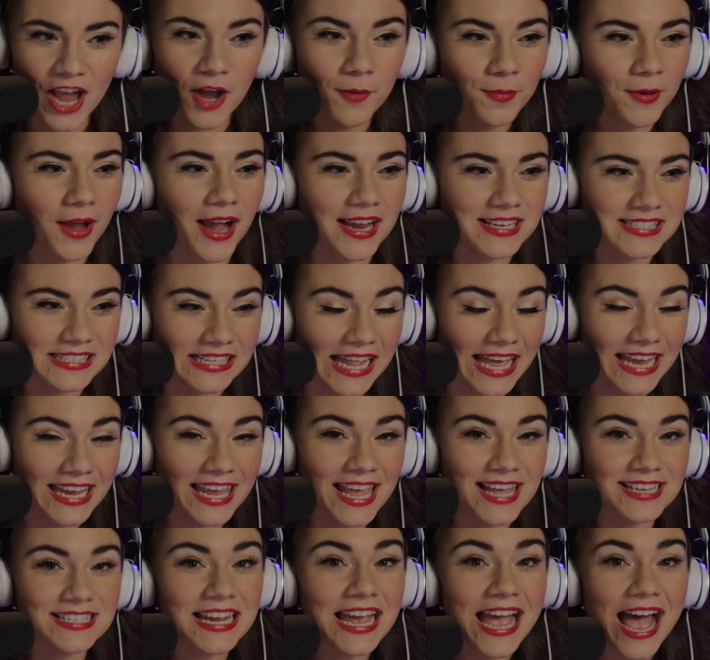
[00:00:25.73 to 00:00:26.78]
hope you guys like
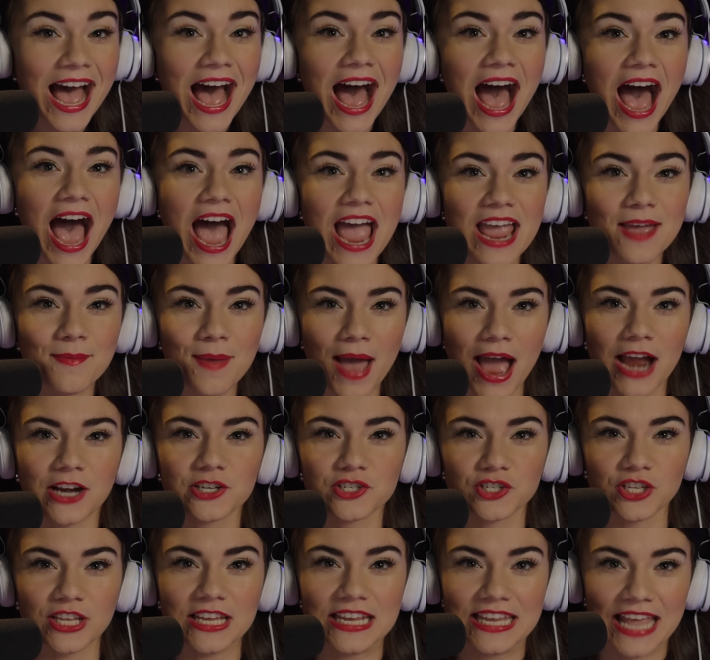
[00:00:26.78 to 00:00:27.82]
it. I am
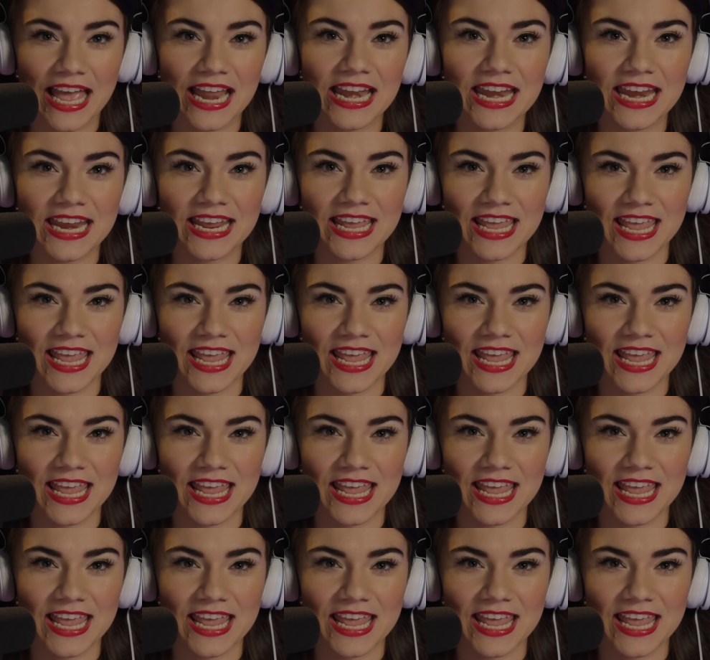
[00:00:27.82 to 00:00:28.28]
actually getting